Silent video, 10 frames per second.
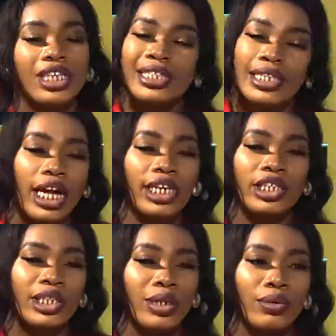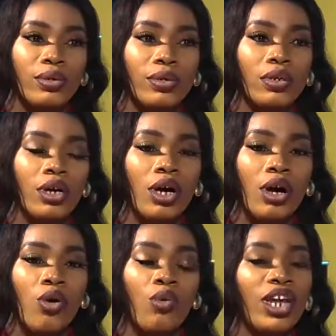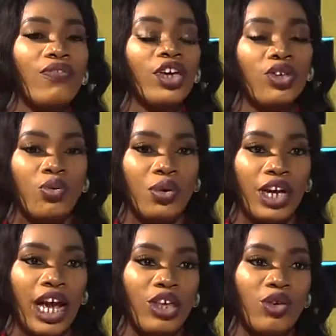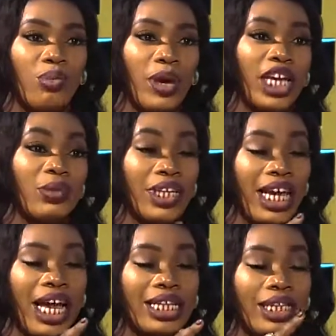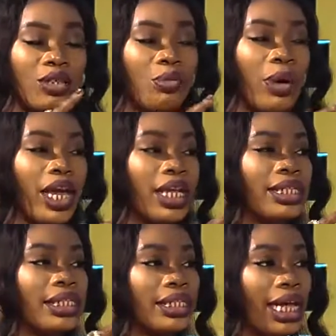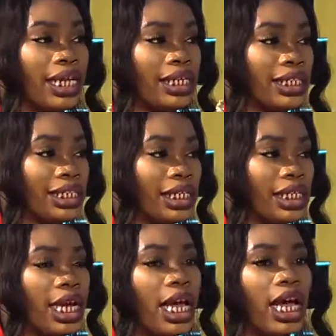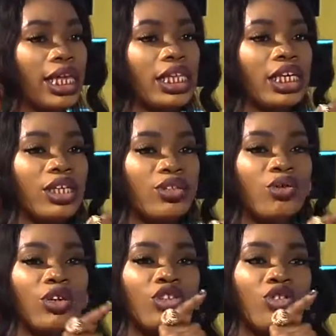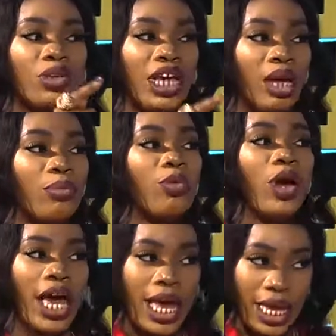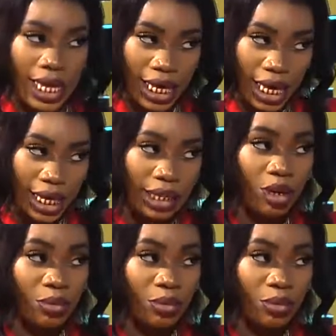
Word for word: stylish look, whatever you wear and you pair it with a hat and you pair it stylishly, think it's going automatically to upgrade your outfit.